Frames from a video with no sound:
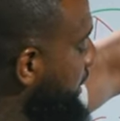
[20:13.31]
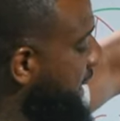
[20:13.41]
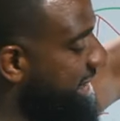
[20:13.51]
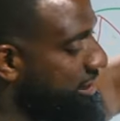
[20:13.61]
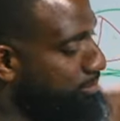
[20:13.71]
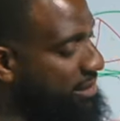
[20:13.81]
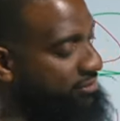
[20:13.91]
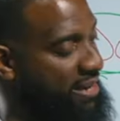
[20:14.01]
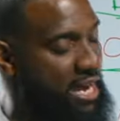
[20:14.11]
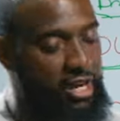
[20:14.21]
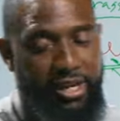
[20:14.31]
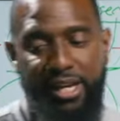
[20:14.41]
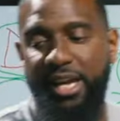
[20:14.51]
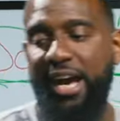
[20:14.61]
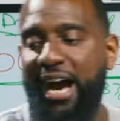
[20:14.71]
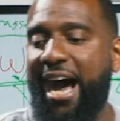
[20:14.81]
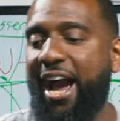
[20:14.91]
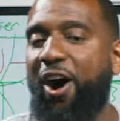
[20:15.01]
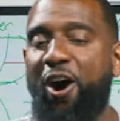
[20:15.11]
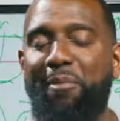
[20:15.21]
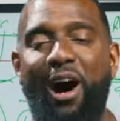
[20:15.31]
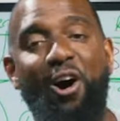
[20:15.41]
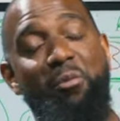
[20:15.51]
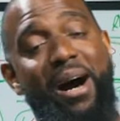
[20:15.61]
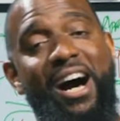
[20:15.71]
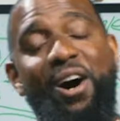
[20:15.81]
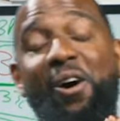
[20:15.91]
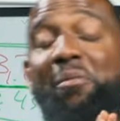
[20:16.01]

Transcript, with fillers: S&P 500? I all my all my all